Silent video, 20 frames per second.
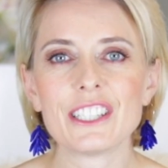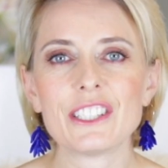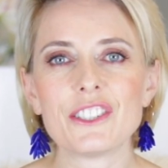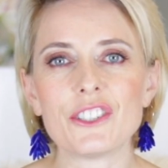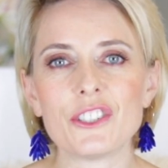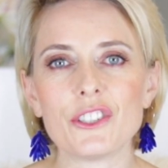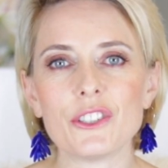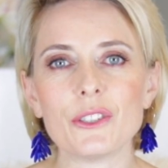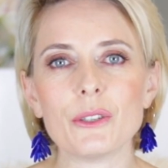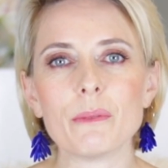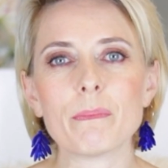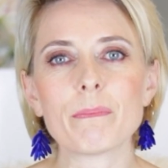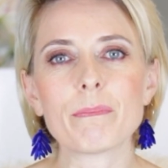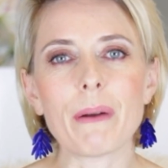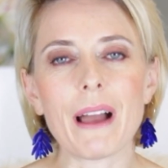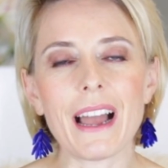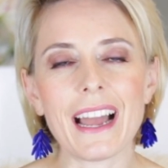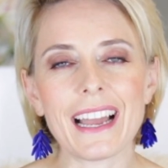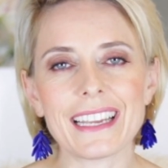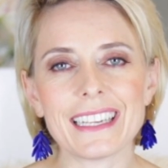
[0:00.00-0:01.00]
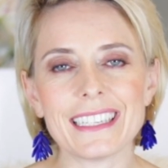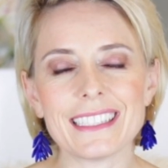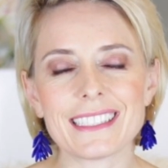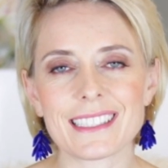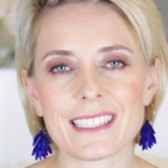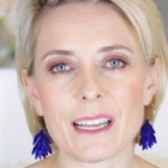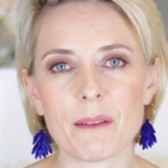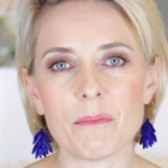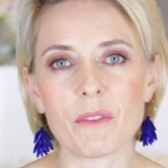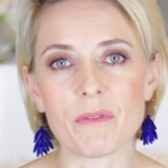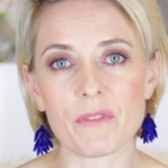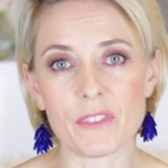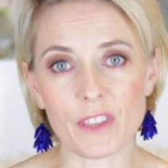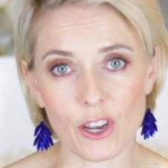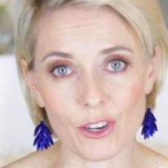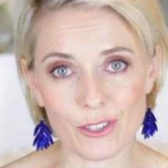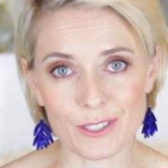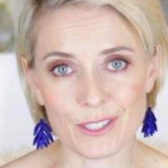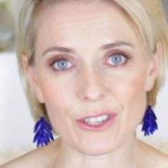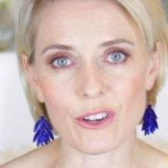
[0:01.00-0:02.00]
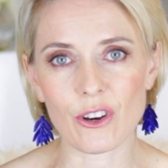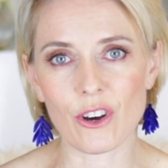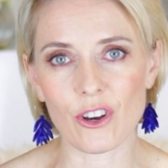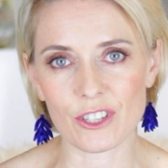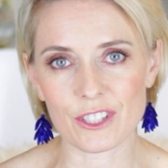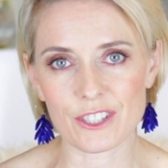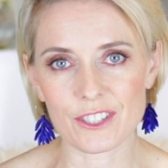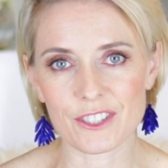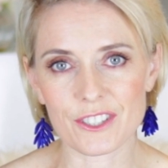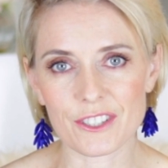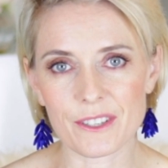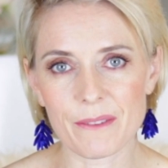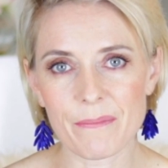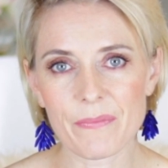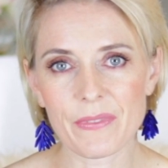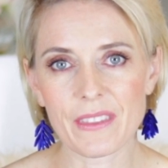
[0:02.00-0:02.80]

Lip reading: to pay some of those costs.